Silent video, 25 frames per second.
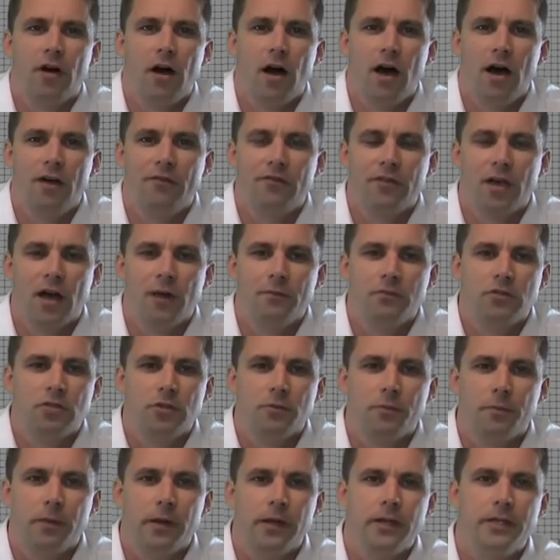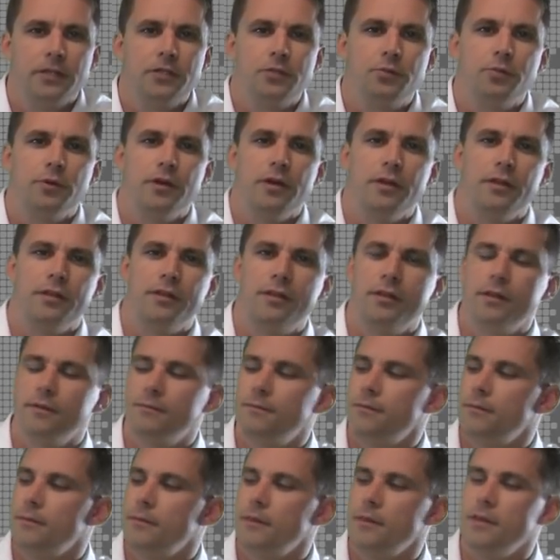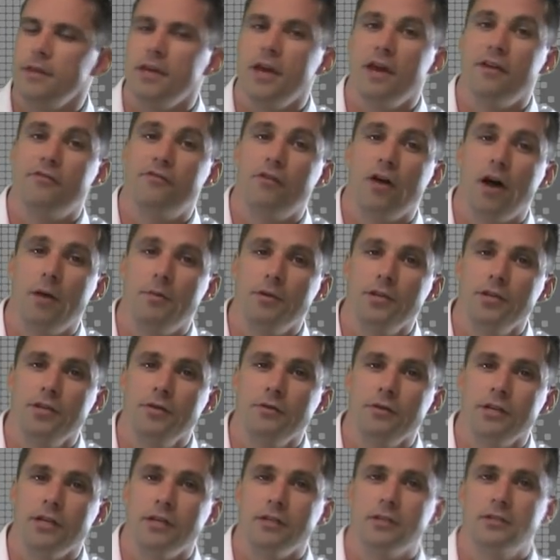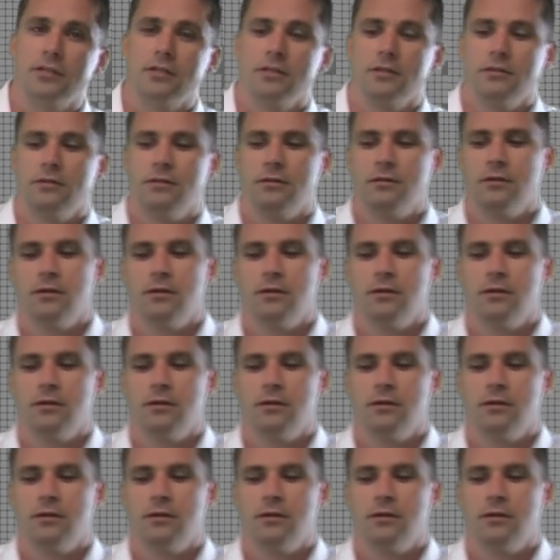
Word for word: five comes complete with the AirFiber unit,